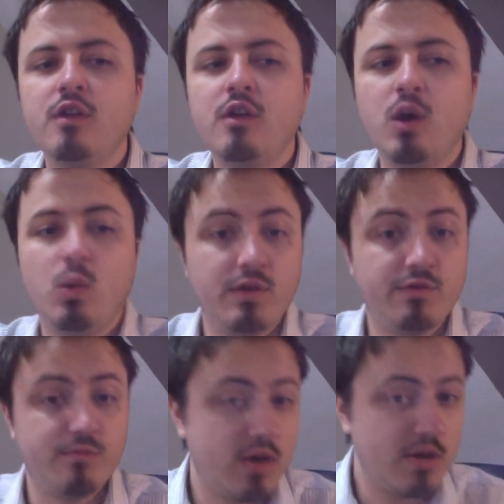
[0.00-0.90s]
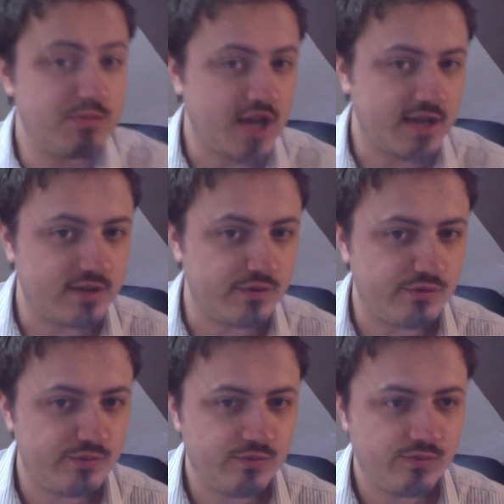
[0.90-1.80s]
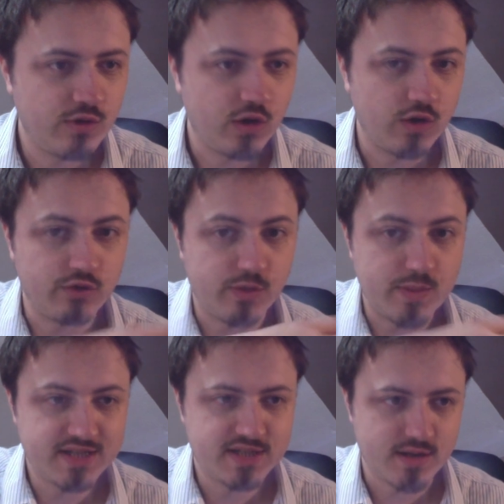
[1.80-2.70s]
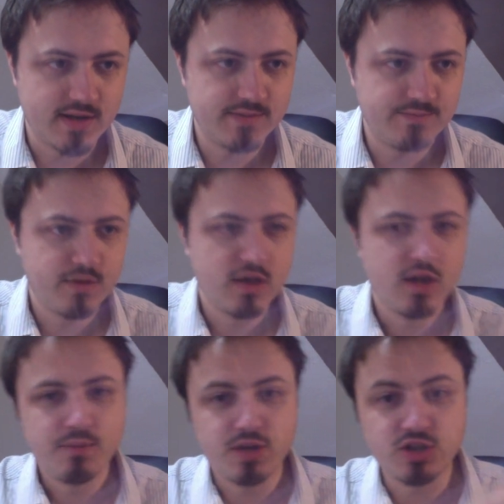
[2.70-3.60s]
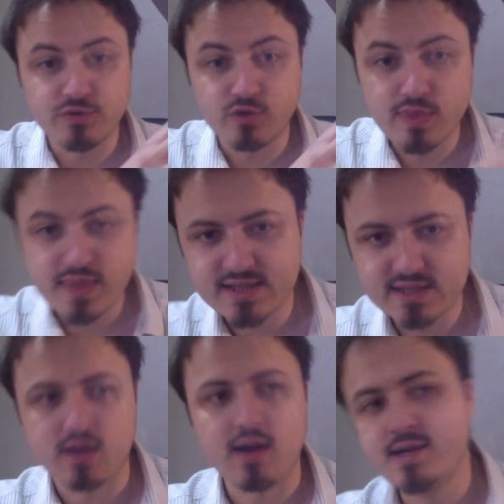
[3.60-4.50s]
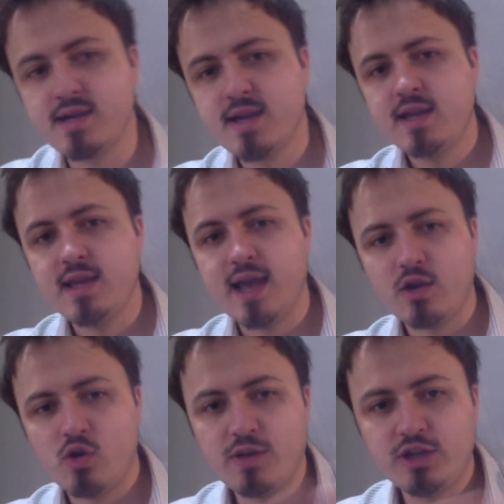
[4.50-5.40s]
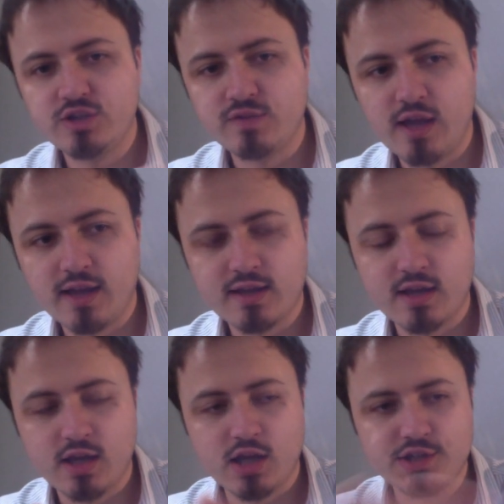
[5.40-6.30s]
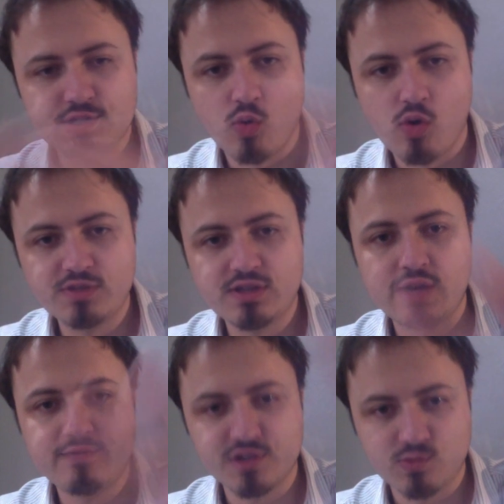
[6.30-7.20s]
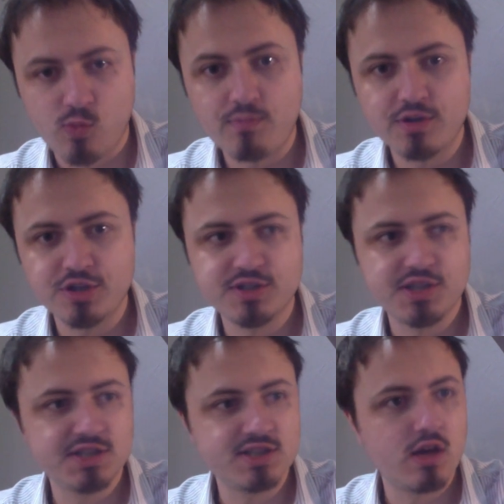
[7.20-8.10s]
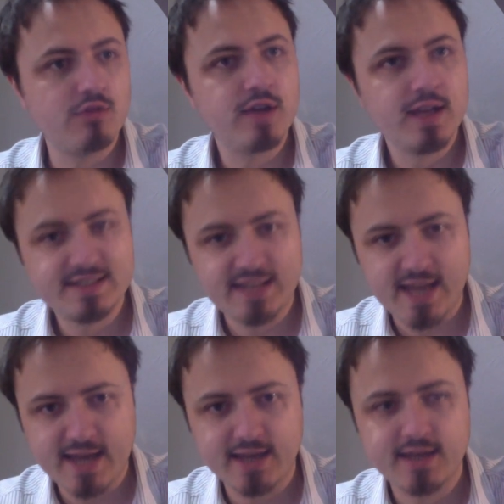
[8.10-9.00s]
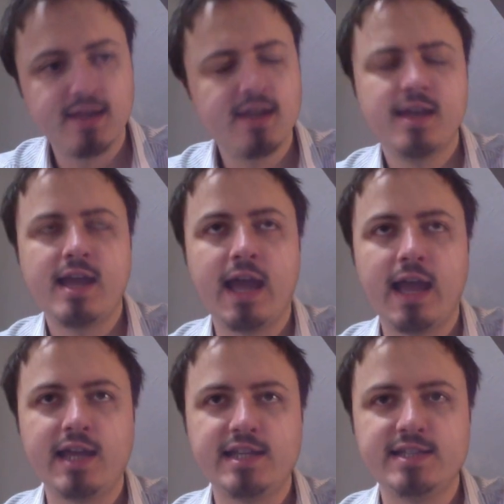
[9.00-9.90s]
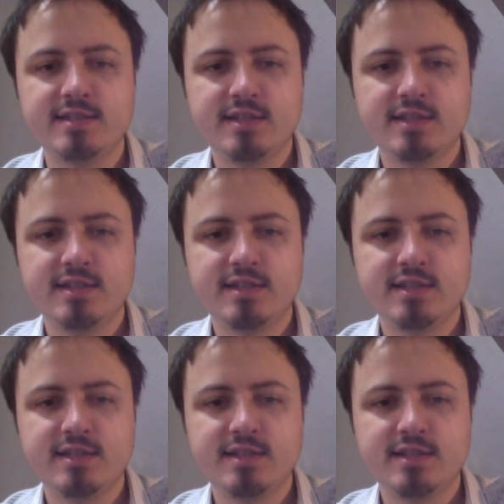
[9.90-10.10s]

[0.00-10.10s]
away from my objective, over on this side. Because over on this side, you had a whole bunch of swarm stuff, the swarm producing stuff, tank, and